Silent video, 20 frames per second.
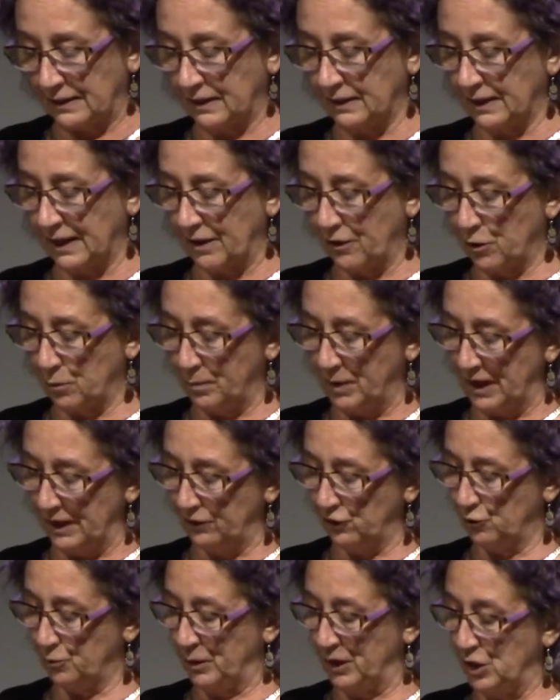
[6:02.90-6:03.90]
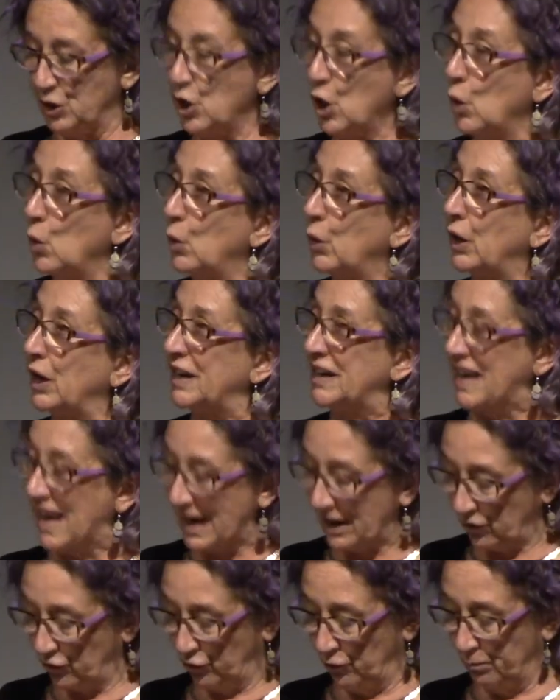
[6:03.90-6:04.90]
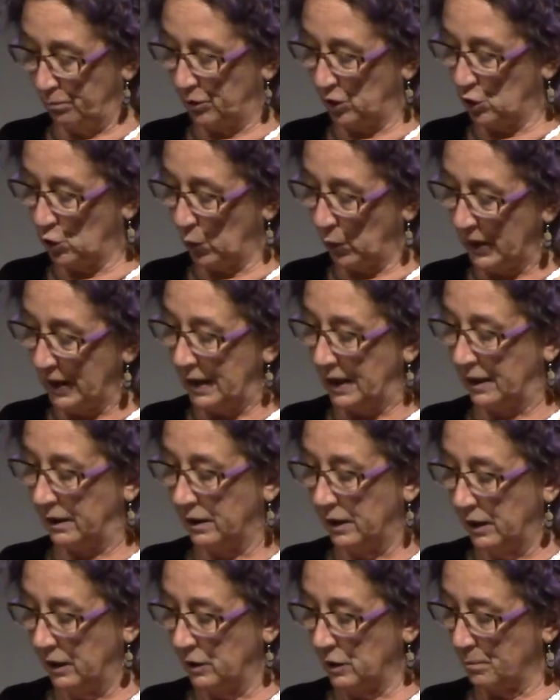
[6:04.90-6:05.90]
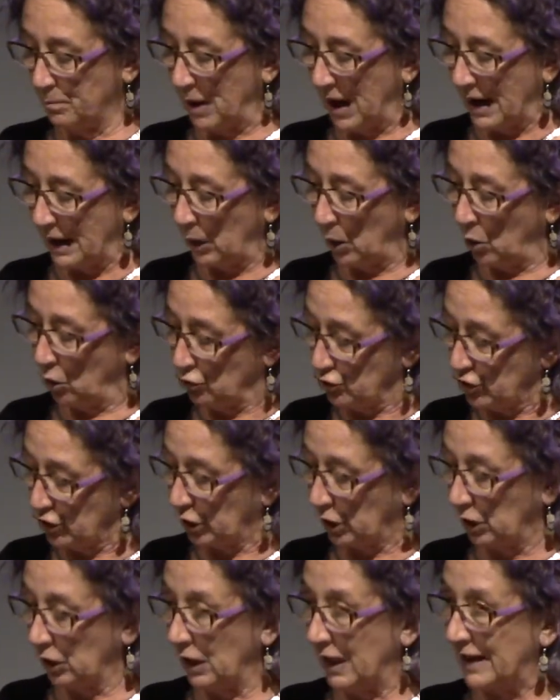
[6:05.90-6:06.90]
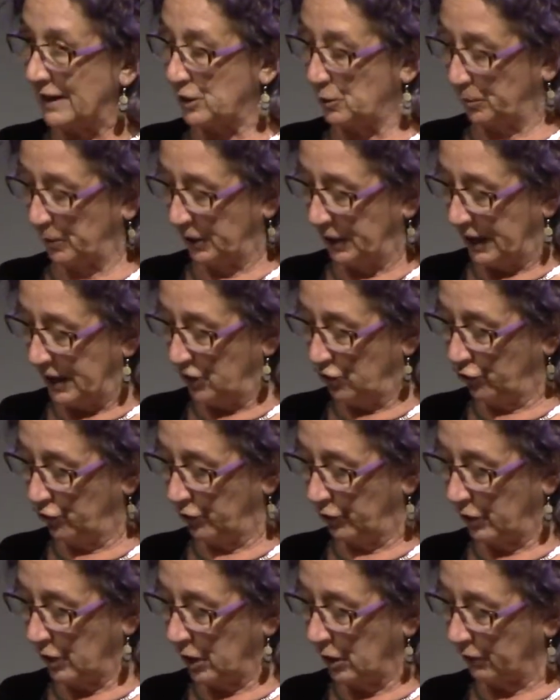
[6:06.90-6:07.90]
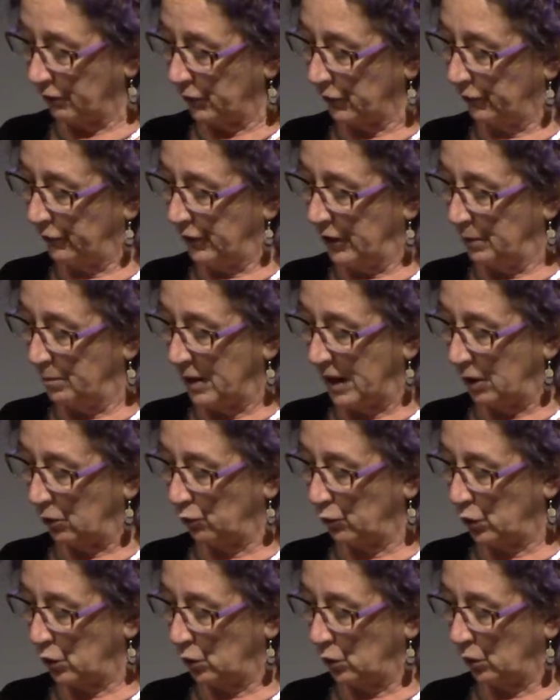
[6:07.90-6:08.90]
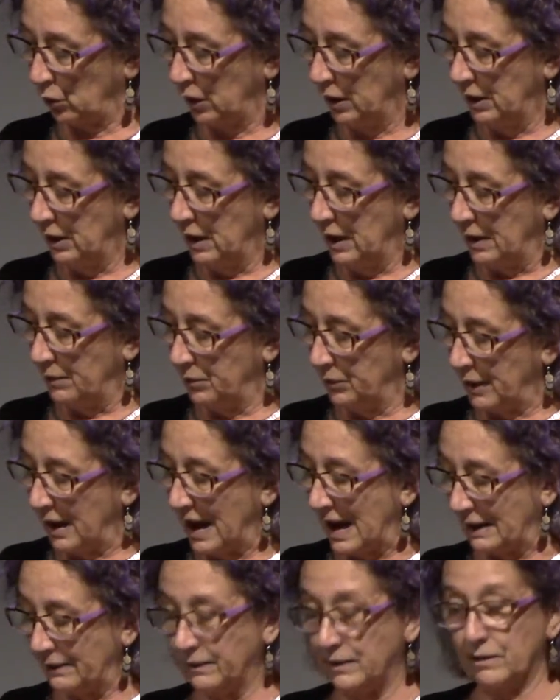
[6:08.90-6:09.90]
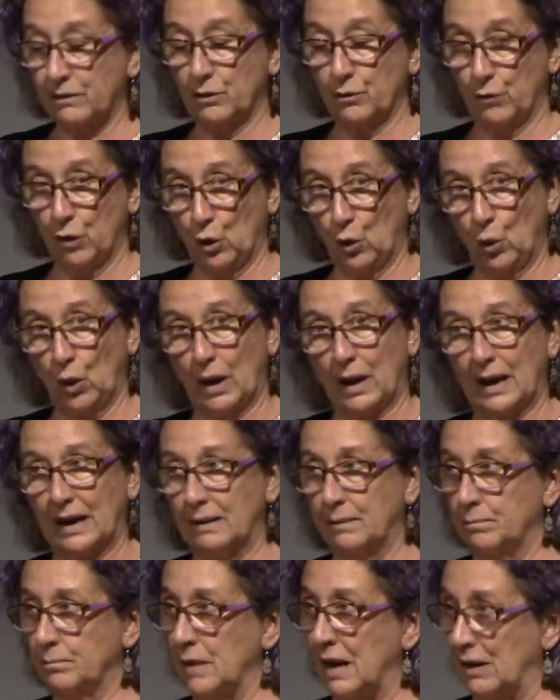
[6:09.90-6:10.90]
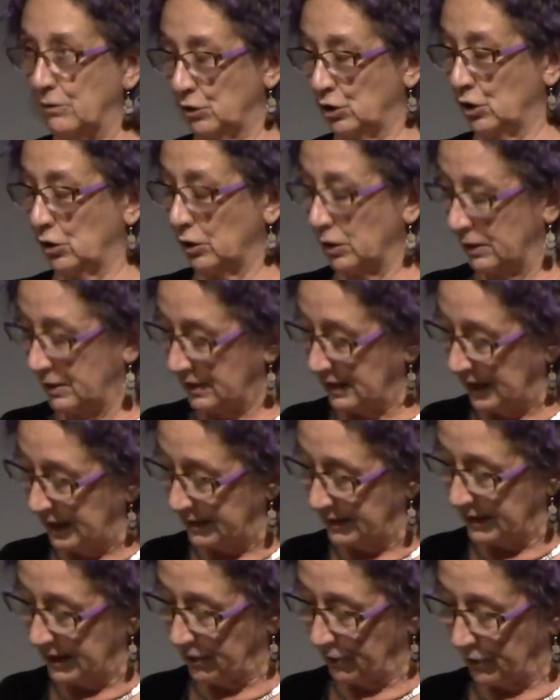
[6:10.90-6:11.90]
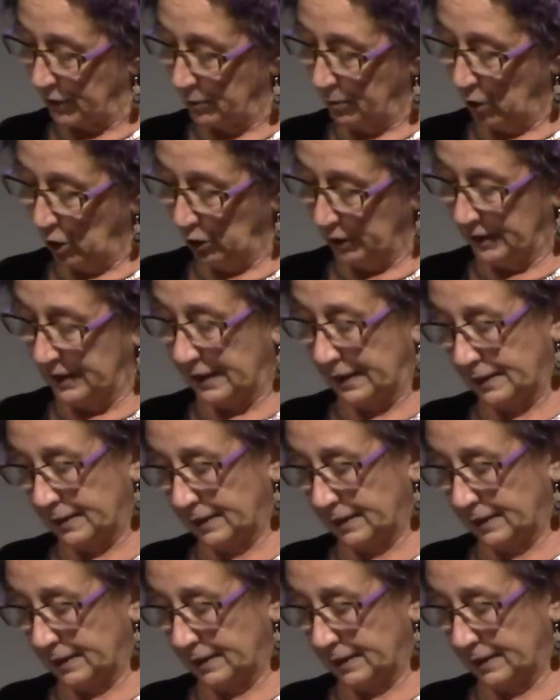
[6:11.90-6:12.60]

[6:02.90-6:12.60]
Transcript: that there appears to be no connection between the biological explanation of the female role and the role um, Aristotle assigns her in the politics.